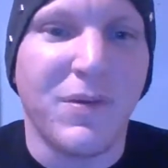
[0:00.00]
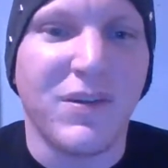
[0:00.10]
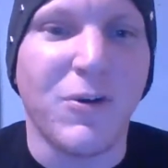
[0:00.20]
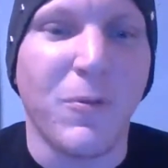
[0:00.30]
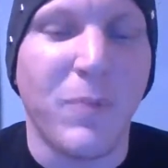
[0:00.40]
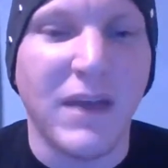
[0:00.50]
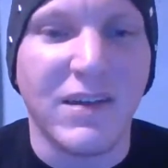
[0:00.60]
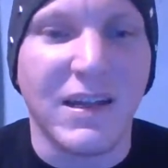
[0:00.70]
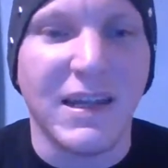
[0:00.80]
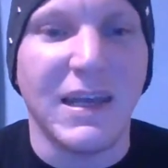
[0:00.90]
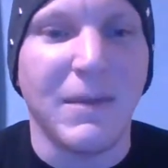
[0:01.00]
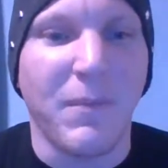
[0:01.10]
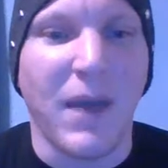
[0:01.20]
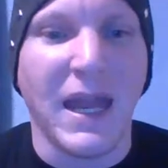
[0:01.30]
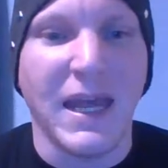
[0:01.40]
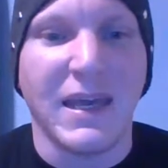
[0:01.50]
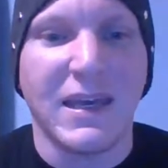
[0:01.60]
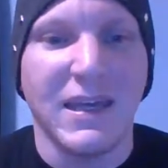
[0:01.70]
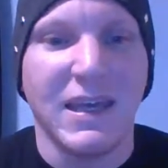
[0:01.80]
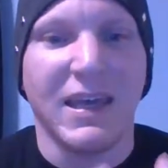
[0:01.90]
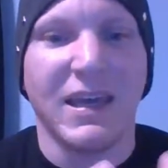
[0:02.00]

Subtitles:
But so basically, Manic